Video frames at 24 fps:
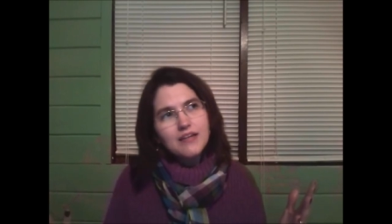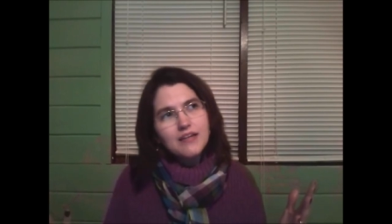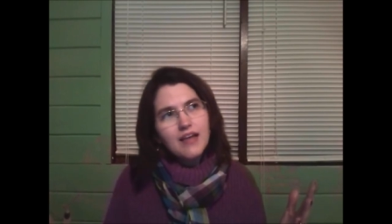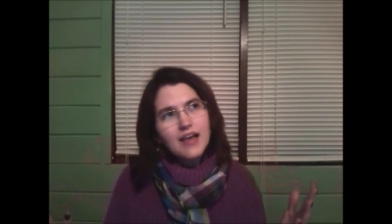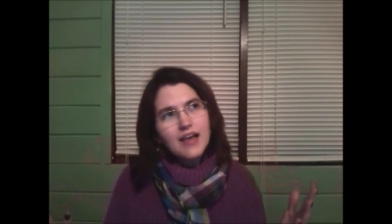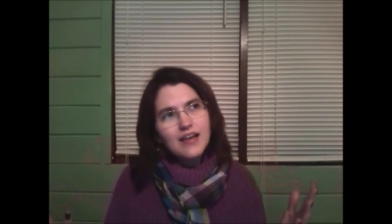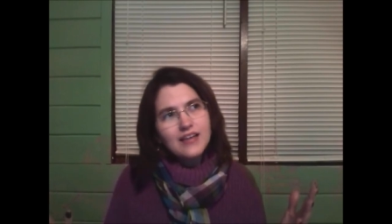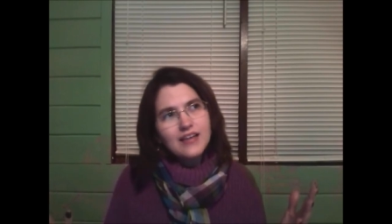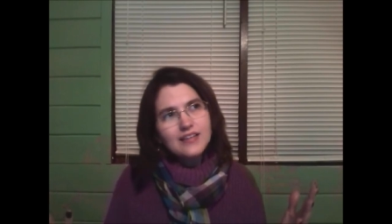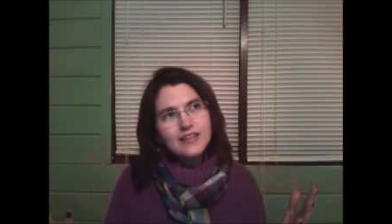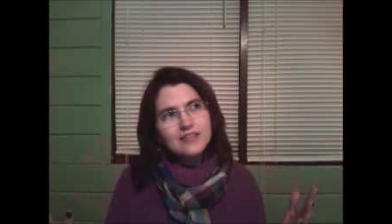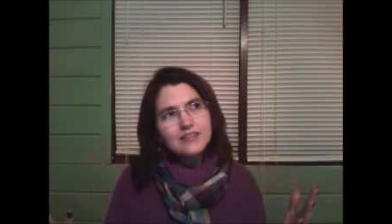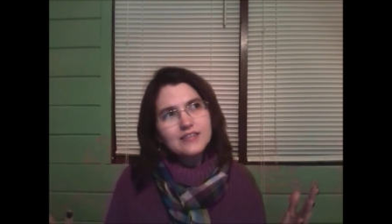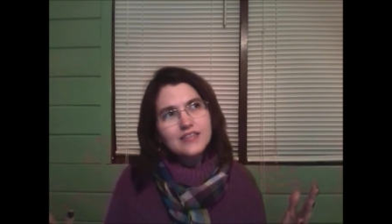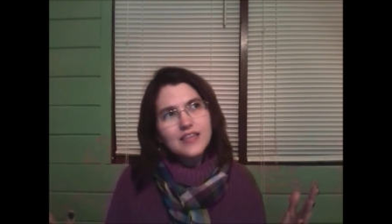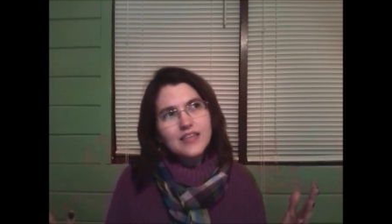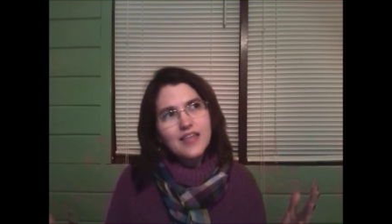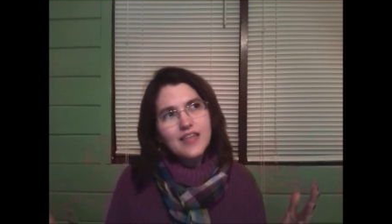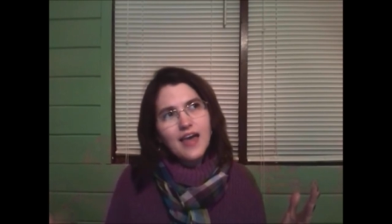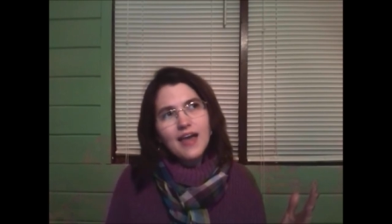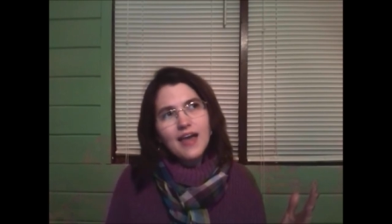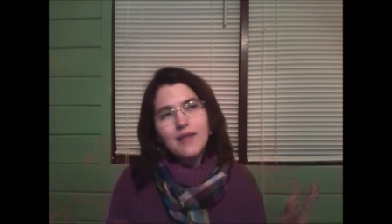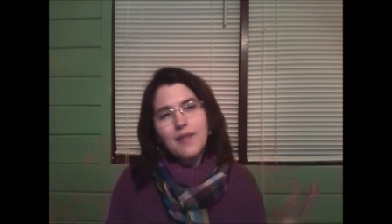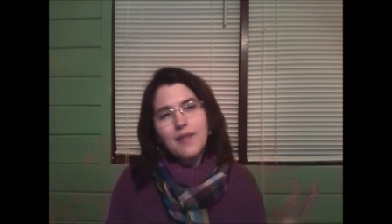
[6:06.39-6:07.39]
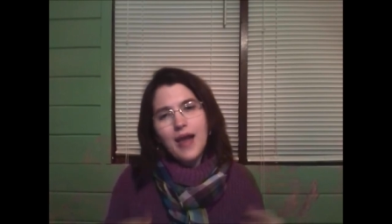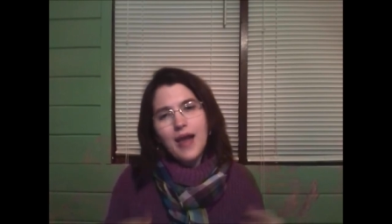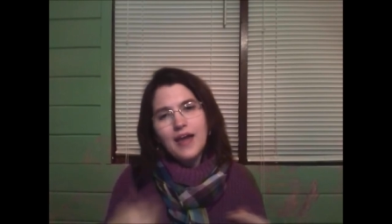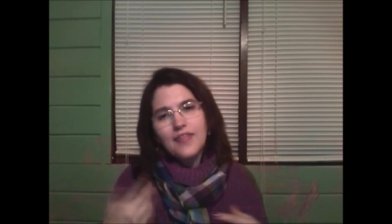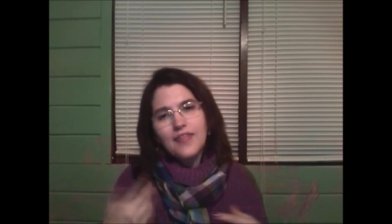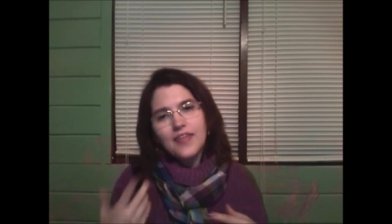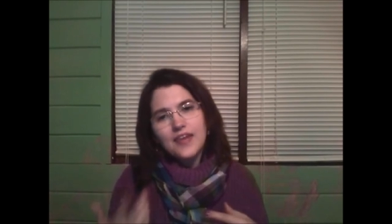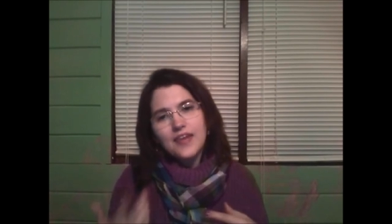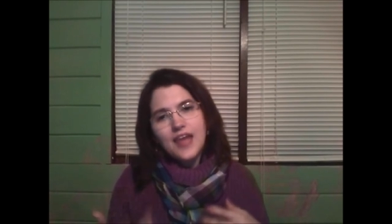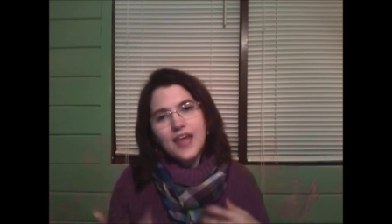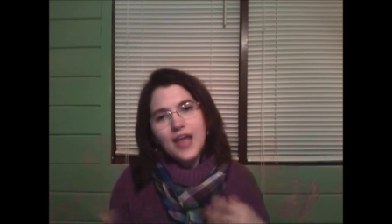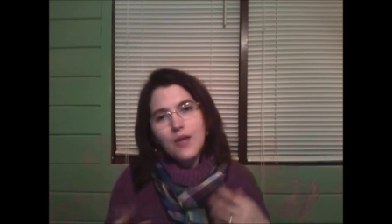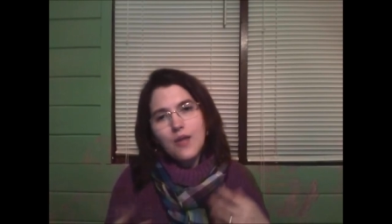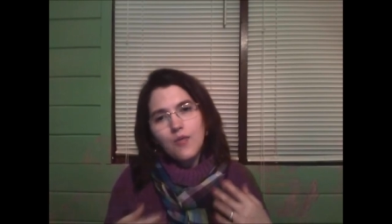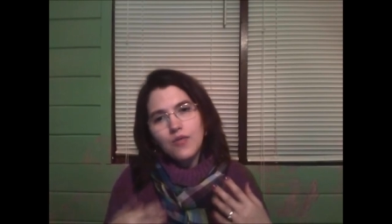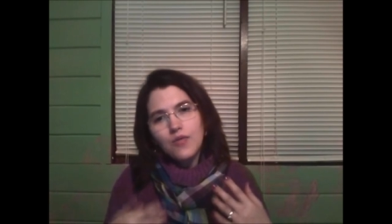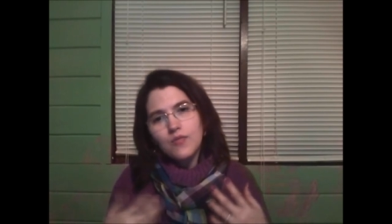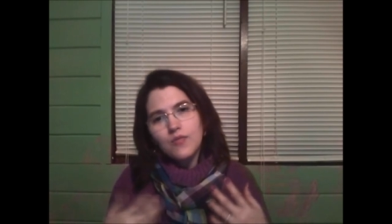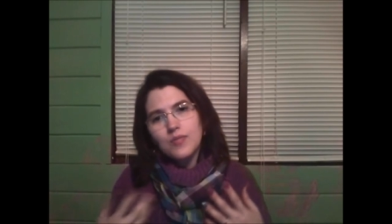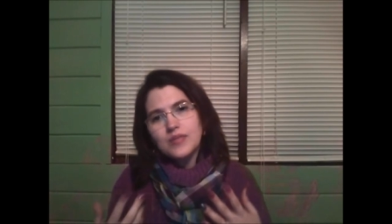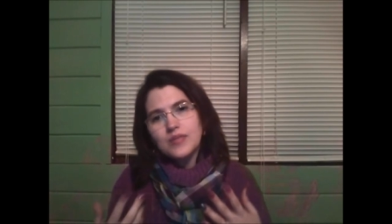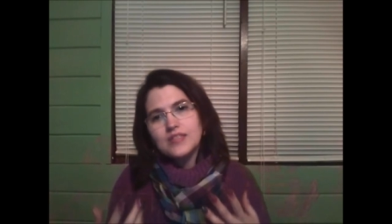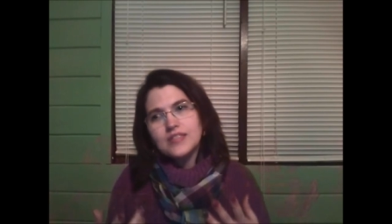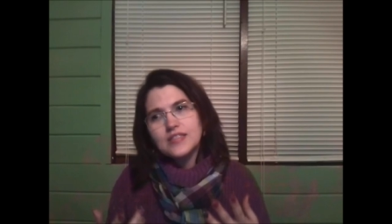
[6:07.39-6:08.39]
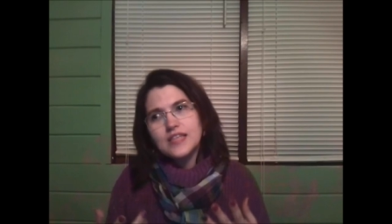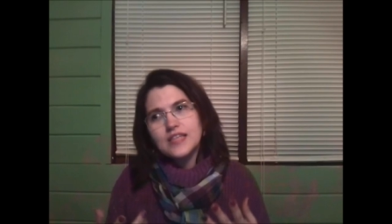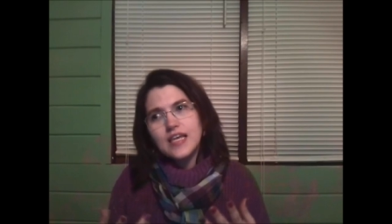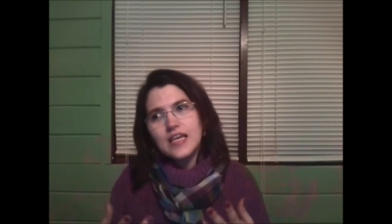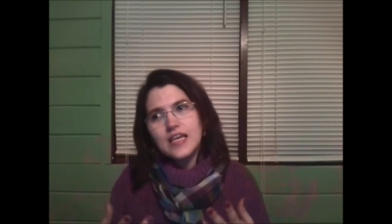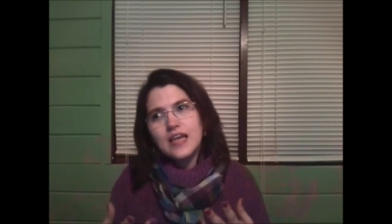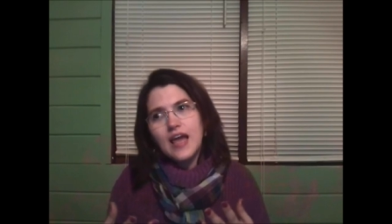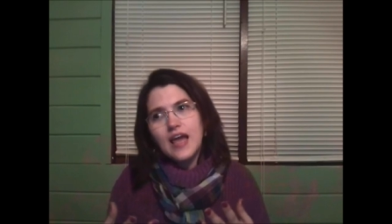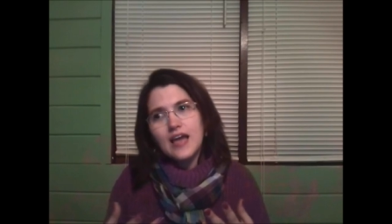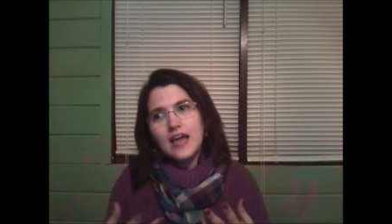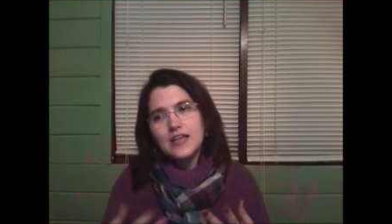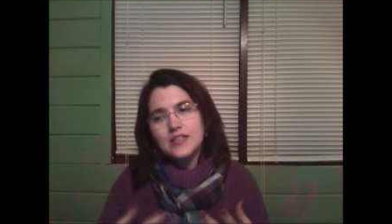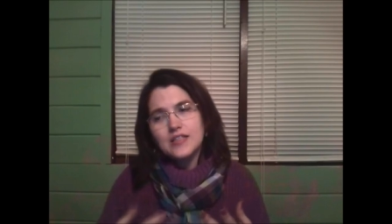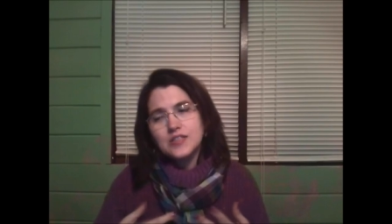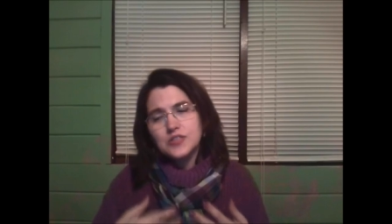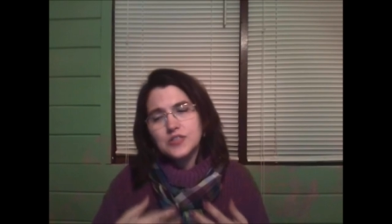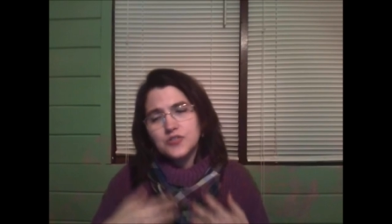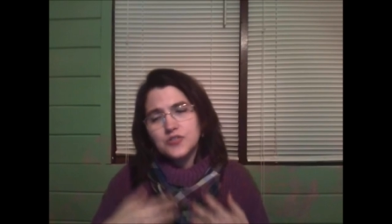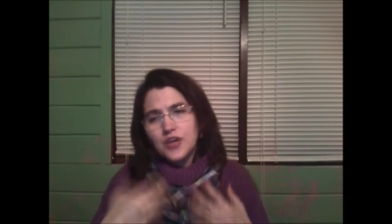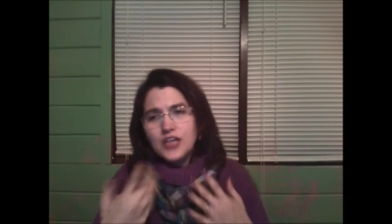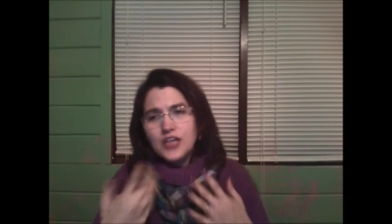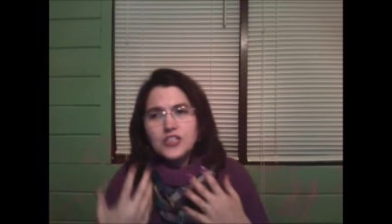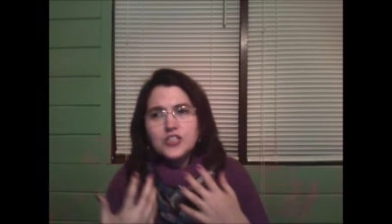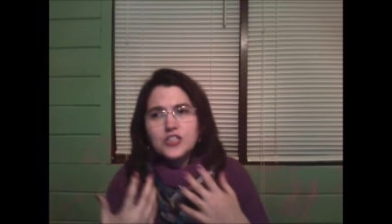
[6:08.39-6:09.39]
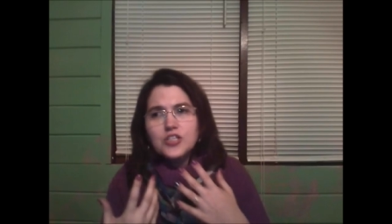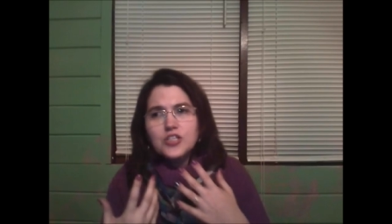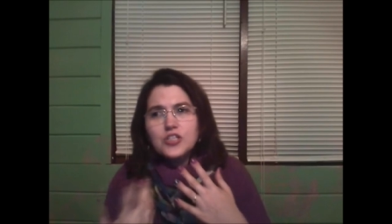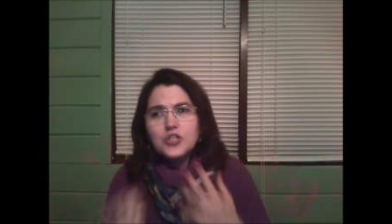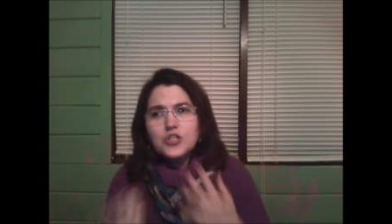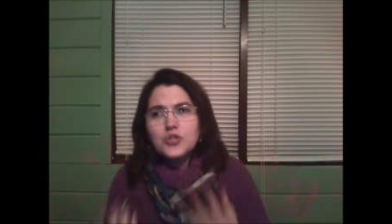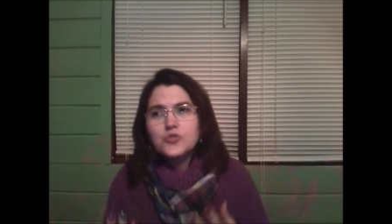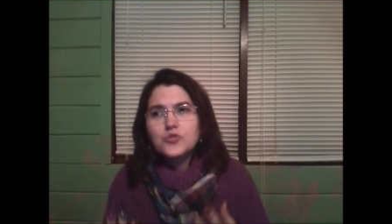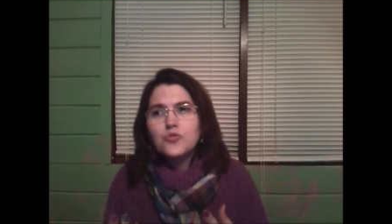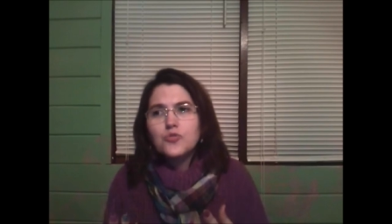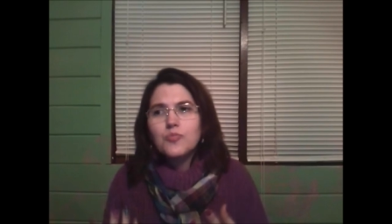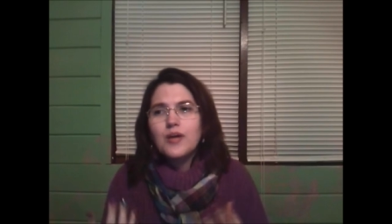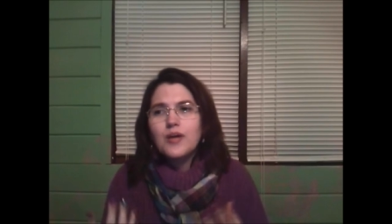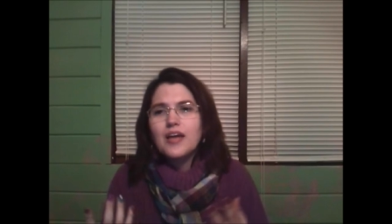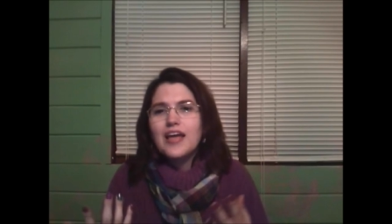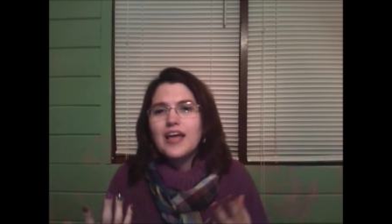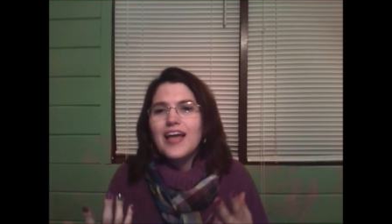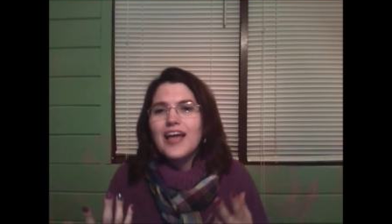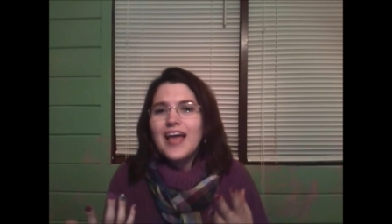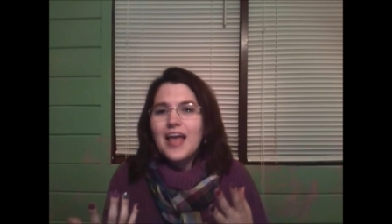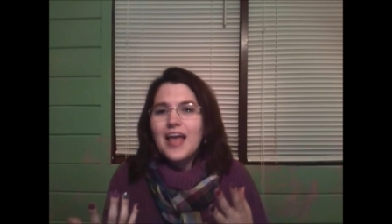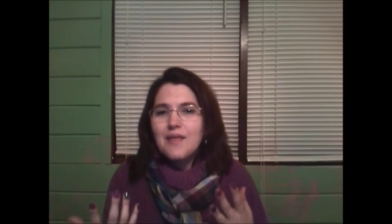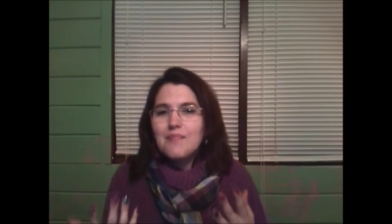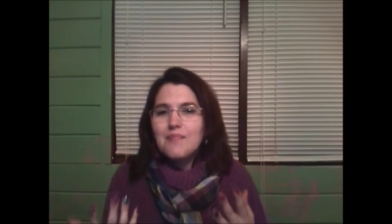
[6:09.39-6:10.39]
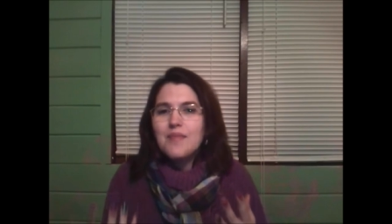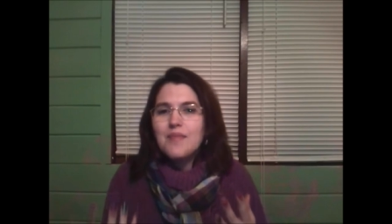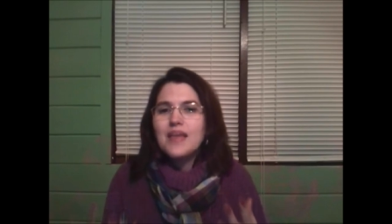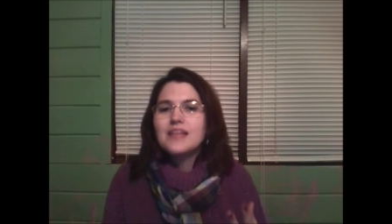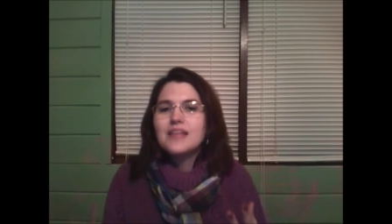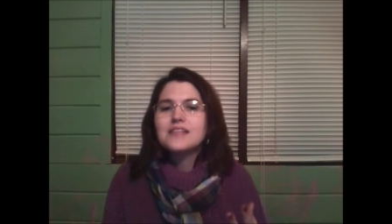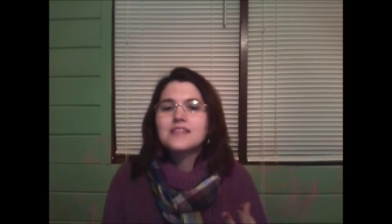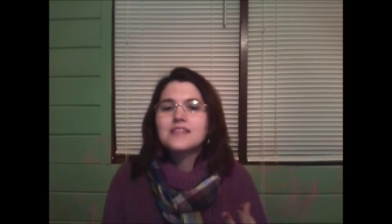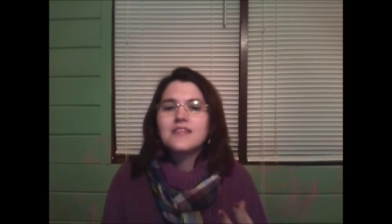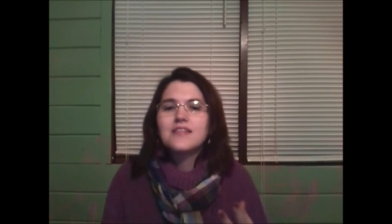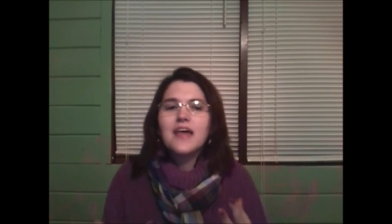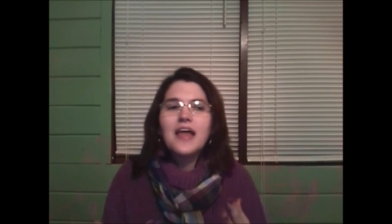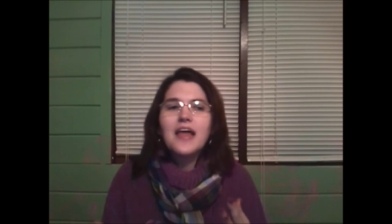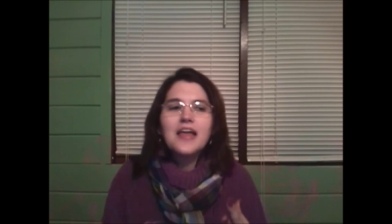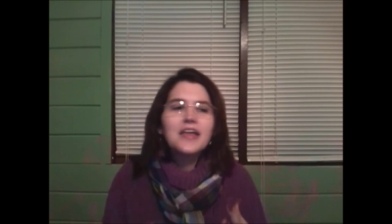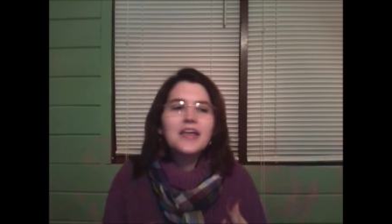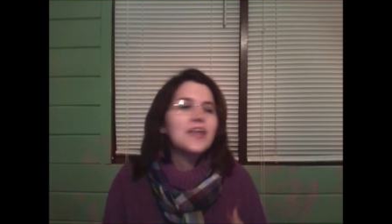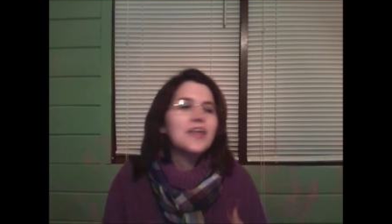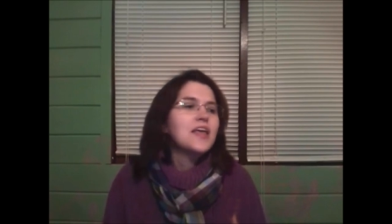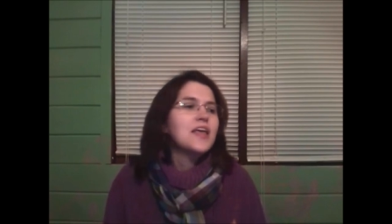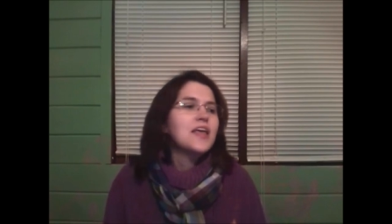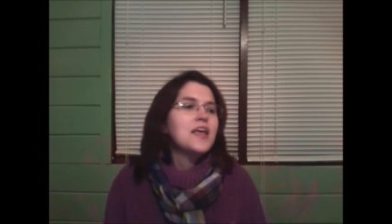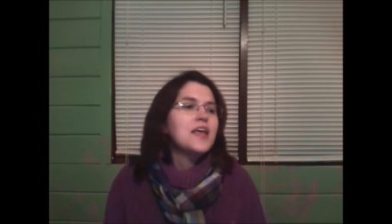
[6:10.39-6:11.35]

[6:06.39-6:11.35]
I, I can see that, like, back in the day it would have been seen as strange and unusual, but it meant, like,